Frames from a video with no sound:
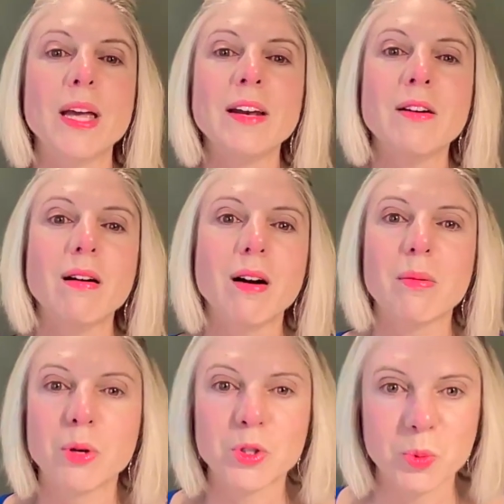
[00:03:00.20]
in our
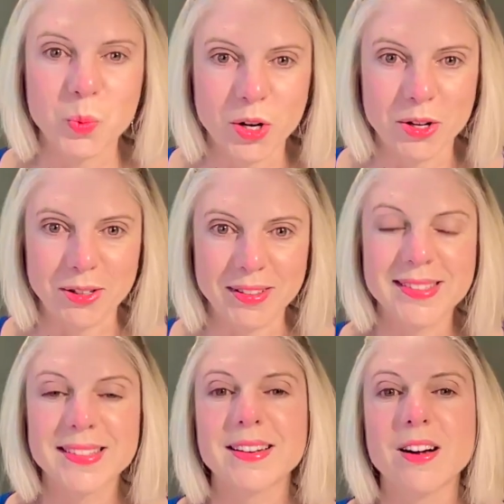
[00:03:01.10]
modern world,
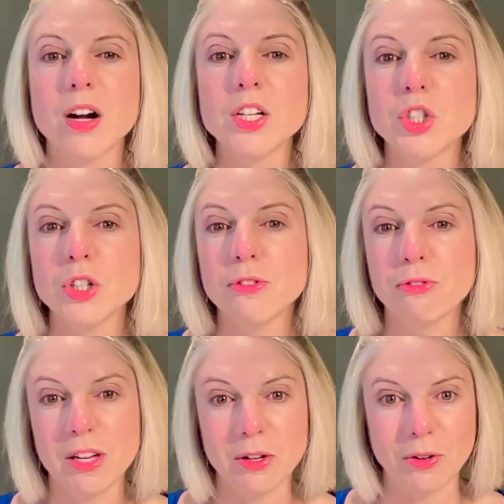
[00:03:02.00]
I do
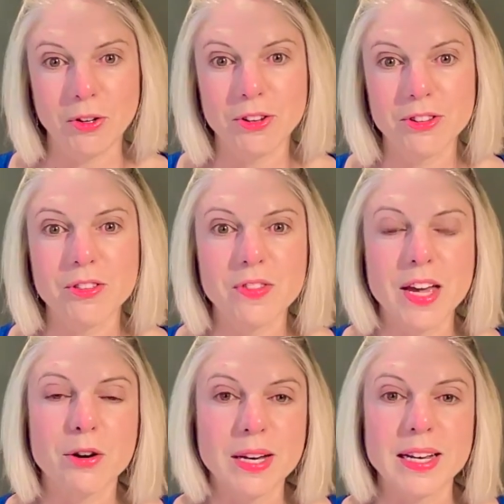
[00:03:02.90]
feel that
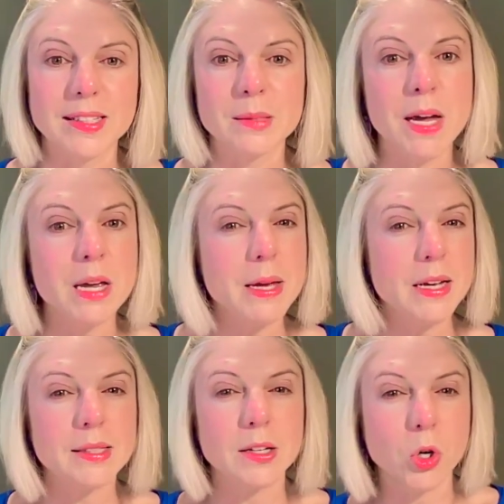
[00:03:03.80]
there is, maybe
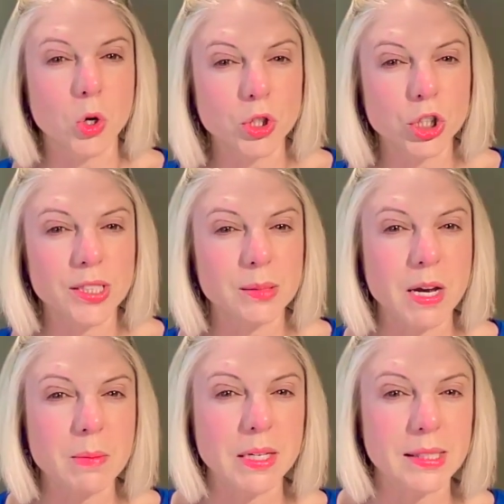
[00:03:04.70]
it's unconscious,
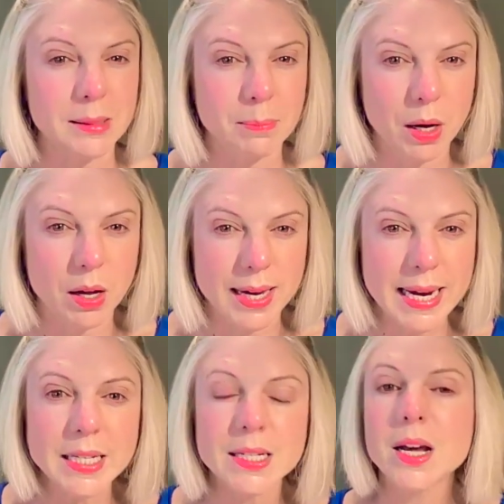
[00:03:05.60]
maybe it's
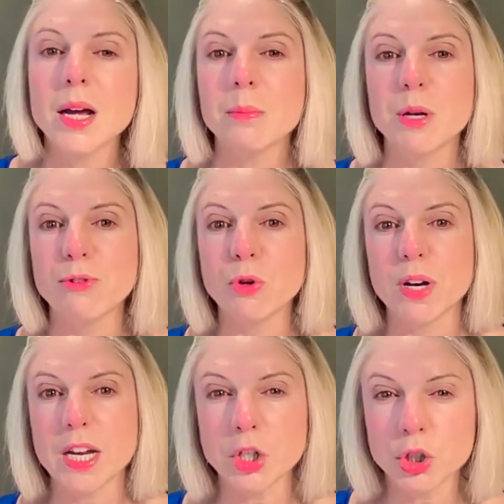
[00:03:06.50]
implied, but if you're
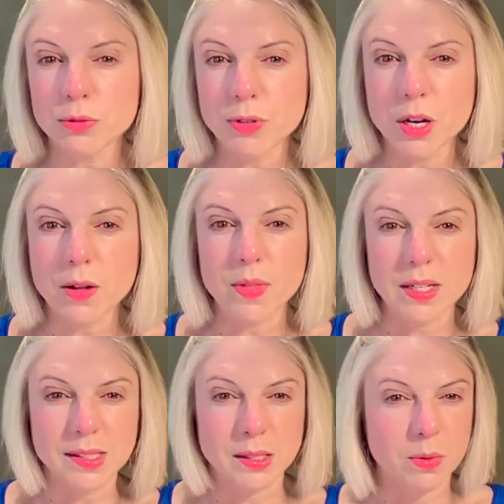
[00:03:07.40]
an introvert,
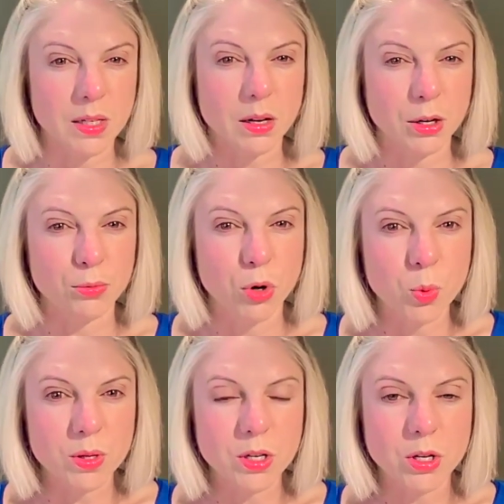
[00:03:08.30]
there's something kind of wrong
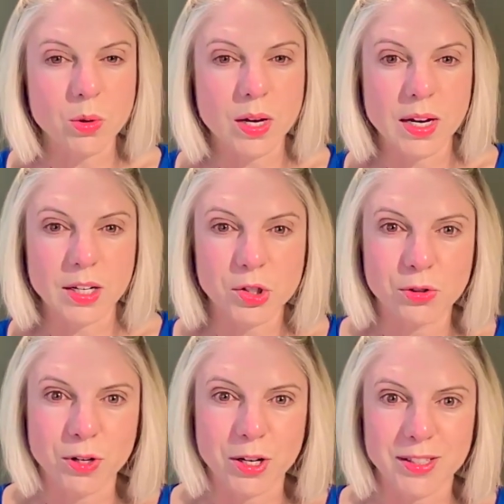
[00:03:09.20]
with you, and
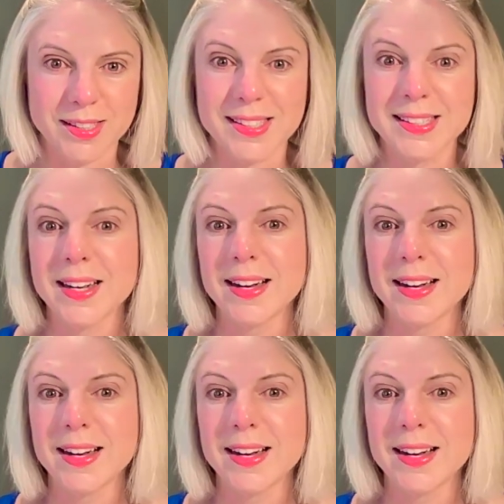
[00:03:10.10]
extroverts,